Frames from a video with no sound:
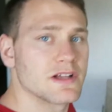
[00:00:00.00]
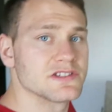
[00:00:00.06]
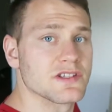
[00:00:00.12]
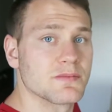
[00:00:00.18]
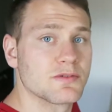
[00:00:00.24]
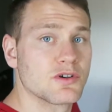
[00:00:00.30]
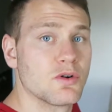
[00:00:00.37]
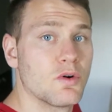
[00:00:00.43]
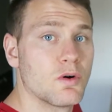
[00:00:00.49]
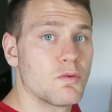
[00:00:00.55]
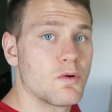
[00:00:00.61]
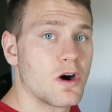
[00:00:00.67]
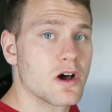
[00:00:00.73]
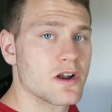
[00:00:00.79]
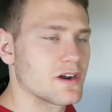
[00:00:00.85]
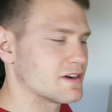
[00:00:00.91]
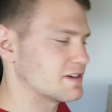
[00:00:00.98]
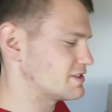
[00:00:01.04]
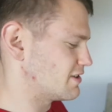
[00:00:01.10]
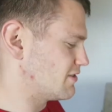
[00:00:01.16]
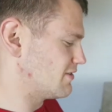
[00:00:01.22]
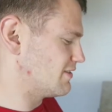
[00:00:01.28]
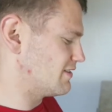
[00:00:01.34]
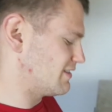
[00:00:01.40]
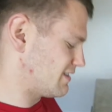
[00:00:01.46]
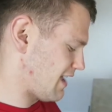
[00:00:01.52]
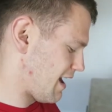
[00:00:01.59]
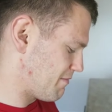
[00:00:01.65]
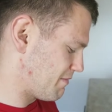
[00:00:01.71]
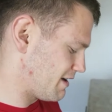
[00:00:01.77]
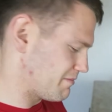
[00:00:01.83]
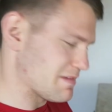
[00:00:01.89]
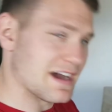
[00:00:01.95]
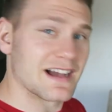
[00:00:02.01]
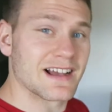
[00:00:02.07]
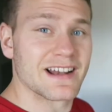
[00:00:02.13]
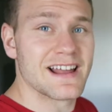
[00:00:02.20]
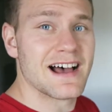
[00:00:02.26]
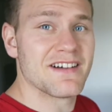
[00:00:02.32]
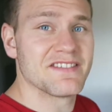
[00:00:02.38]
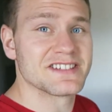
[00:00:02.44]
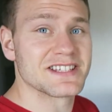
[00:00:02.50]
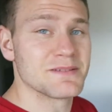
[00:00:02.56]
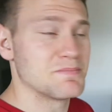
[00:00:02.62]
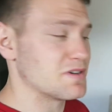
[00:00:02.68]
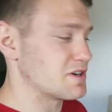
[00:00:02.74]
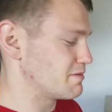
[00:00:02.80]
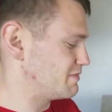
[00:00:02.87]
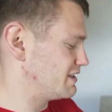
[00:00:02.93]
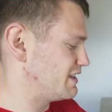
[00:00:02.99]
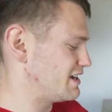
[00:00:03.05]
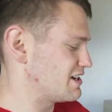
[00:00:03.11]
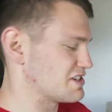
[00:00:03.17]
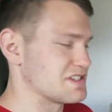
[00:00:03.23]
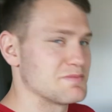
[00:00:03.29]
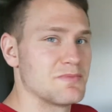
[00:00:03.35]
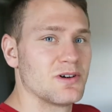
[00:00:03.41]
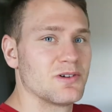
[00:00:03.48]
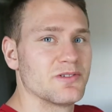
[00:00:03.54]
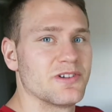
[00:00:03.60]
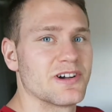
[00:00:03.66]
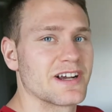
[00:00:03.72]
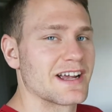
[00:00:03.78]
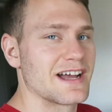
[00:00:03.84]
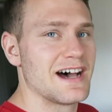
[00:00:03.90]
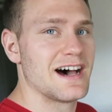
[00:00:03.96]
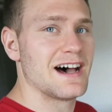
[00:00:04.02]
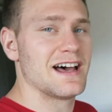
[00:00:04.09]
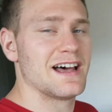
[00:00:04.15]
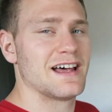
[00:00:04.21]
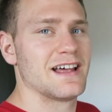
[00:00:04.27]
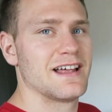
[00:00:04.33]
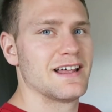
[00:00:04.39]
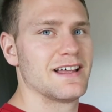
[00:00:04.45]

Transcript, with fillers: run some cool water, so I mean, I'm not gonna obviously put them in there smoldering hot.